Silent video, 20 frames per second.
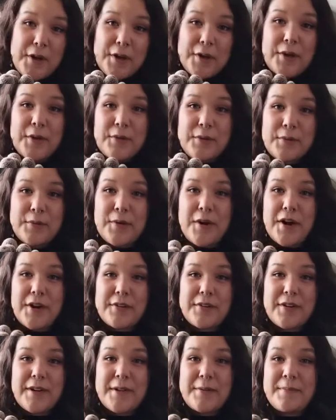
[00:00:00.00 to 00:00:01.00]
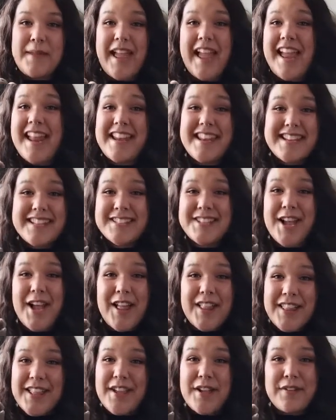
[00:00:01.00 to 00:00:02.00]
Go to water him, and he's
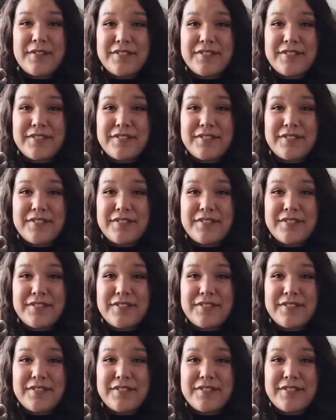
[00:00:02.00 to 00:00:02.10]
got little